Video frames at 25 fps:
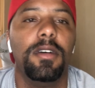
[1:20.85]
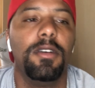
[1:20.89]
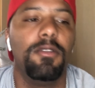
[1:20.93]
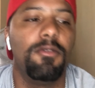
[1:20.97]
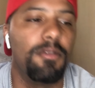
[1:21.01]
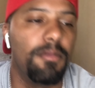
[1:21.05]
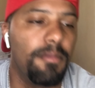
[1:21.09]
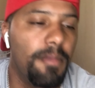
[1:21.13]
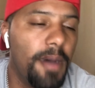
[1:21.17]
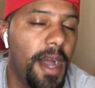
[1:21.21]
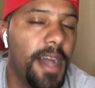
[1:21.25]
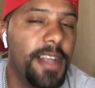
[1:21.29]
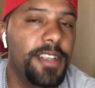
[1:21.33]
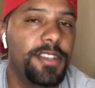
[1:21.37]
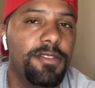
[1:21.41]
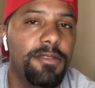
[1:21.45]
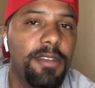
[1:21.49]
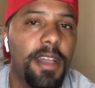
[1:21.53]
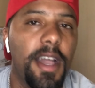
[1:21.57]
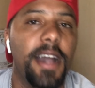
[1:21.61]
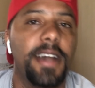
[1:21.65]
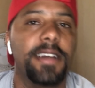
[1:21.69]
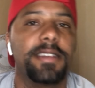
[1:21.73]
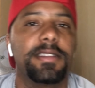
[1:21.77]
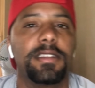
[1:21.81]
remind you
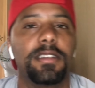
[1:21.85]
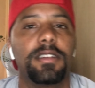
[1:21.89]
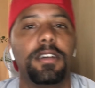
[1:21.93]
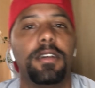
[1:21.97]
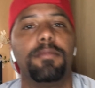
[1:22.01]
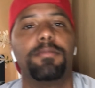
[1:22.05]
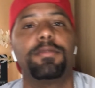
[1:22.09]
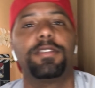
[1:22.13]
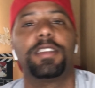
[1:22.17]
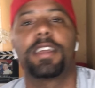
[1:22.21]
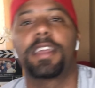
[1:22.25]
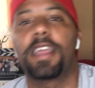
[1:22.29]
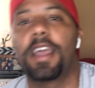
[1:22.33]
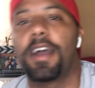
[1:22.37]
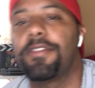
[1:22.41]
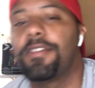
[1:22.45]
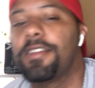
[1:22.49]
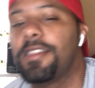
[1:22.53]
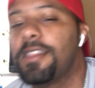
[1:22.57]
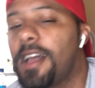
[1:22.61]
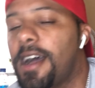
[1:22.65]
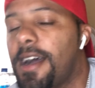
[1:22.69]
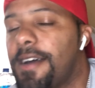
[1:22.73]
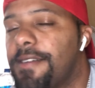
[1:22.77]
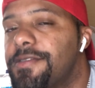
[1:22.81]
guys to come check out the
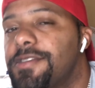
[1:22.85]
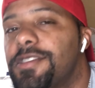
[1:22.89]
live